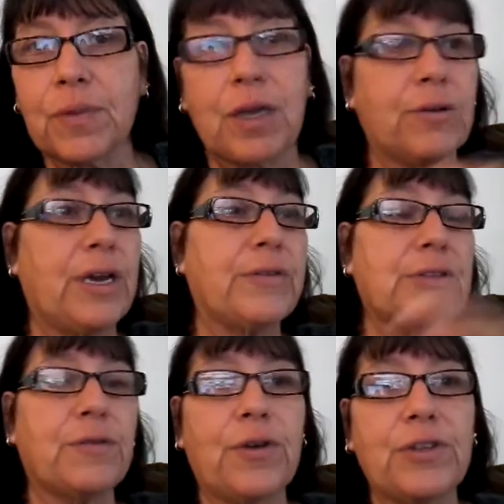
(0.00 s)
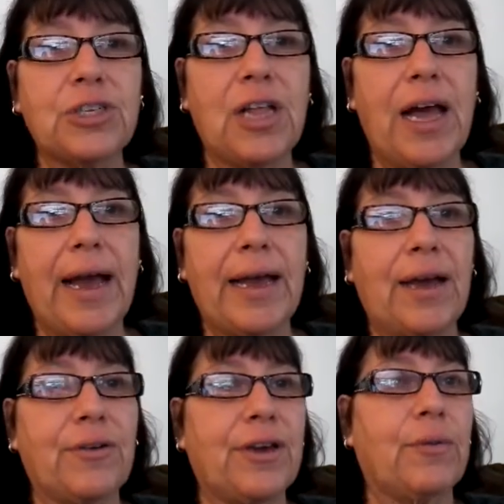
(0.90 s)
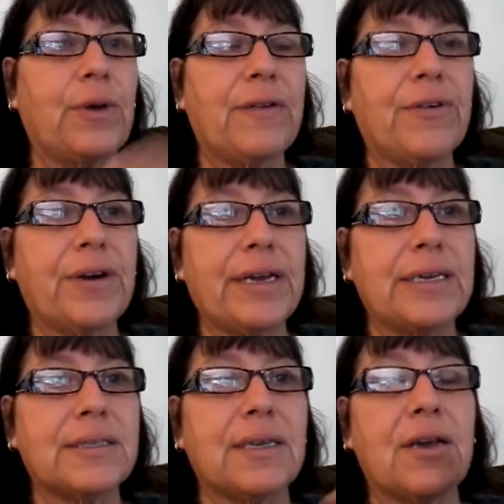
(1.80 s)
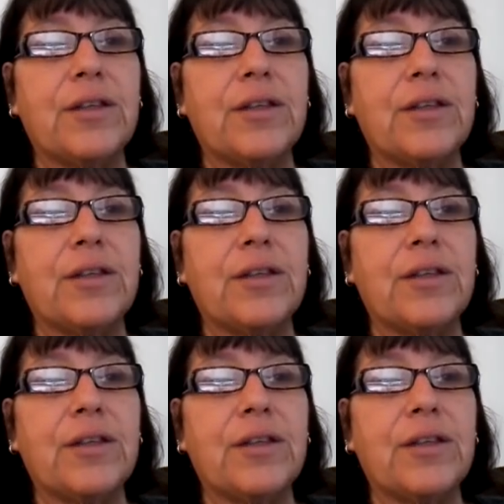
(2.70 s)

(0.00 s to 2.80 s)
I don't care if it's the 4th of July. I don't care whatever it is.